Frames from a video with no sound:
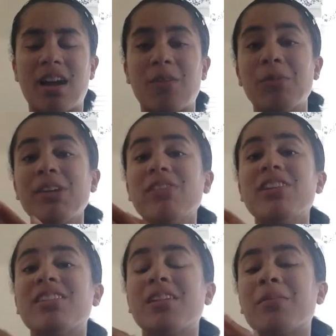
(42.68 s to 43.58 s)
whenever
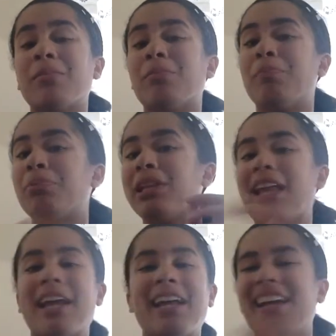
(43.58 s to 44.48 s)
I see him
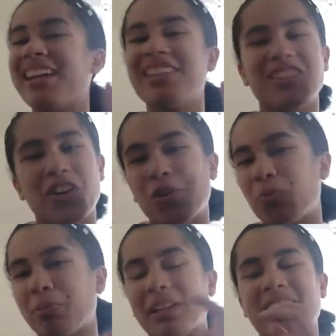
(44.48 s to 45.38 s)
play, you
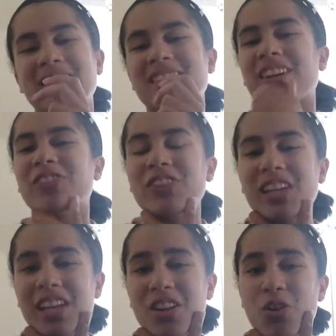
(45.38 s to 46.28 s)
know, play and stuff,
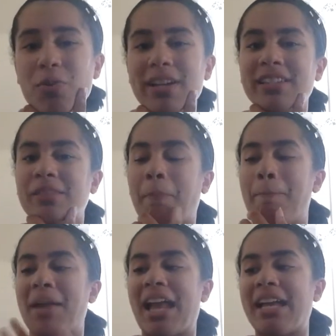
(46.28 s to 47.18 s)
it always
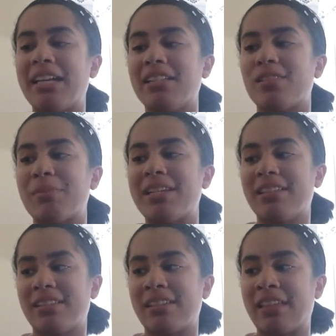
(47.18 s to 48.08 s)
pains me
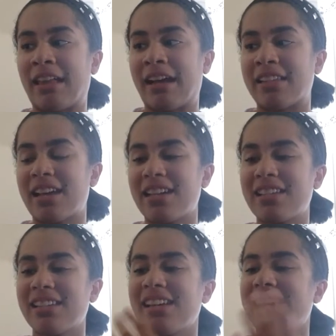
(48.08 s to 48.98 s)
to see that.
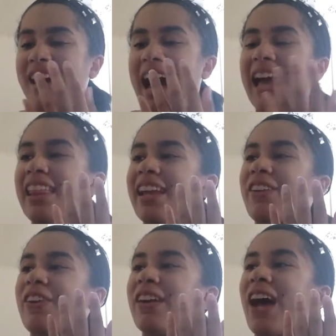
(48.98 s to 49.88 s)
I
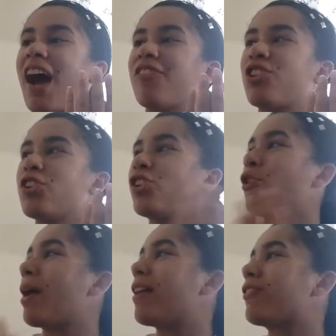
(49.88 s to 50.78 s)
have to look
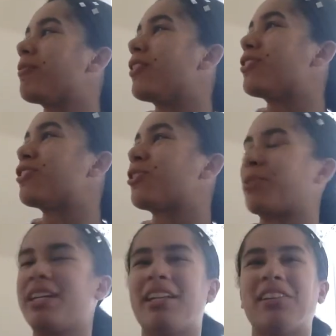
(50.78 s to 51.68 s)
away from the
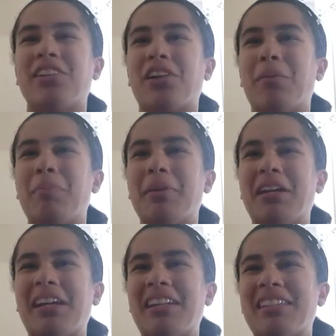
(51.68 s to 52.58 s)
screen a little
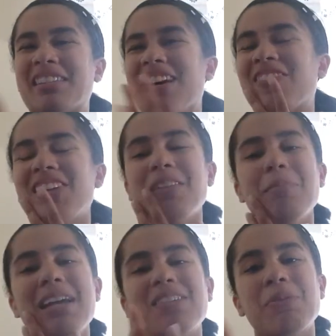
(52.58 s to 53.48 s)
bit and stuff.
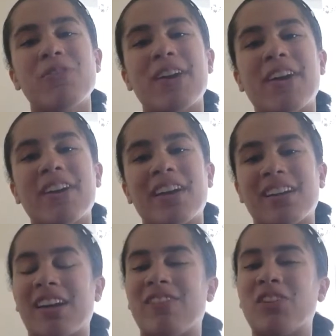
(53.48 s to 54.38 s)
It makes me very
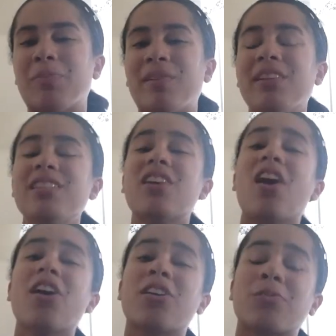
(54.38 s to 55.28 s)
uncomfortable, and it's
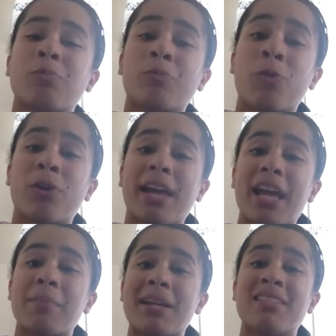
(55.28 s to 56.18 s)
hard for an
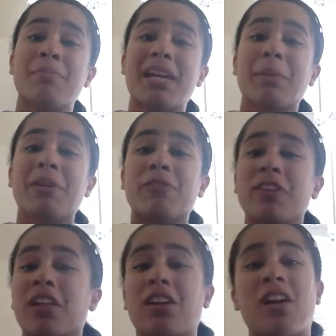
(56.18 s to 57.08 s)
anime to make me
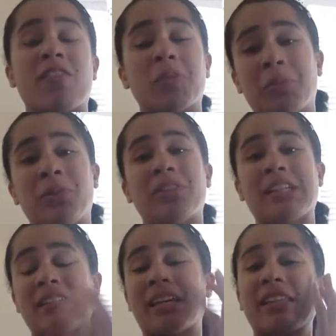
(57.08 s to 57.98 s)
feel uncomfortable and
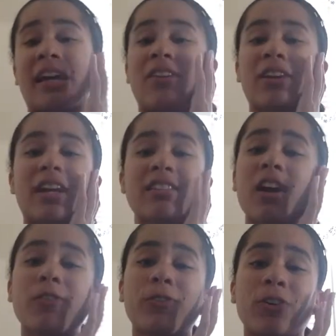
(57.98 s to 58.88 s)
things like that, okay? It's
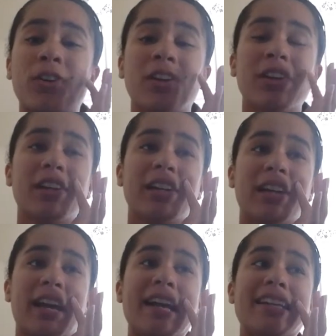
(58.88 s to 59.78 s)
hard for
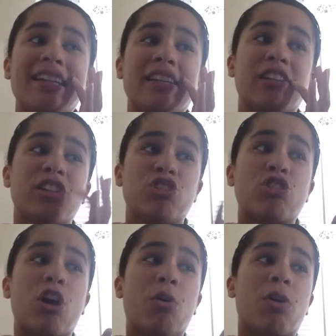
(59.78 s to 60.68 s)
any
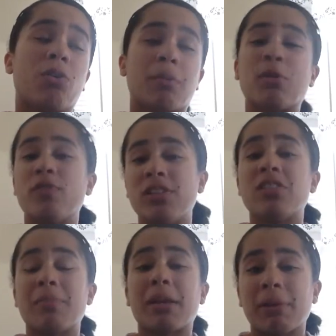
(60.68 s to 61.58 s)
show or movie
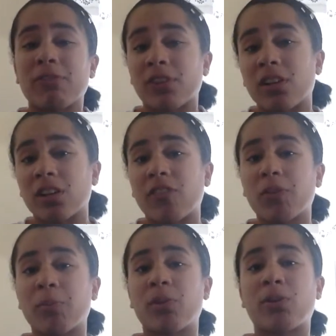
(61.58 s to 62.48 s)
to make me feel
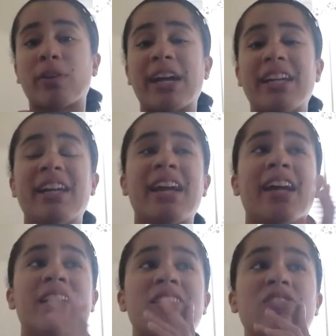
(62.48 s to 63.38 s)
uncomfortable, alright?
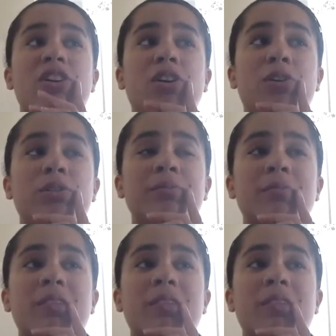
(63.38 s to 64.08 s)
And so,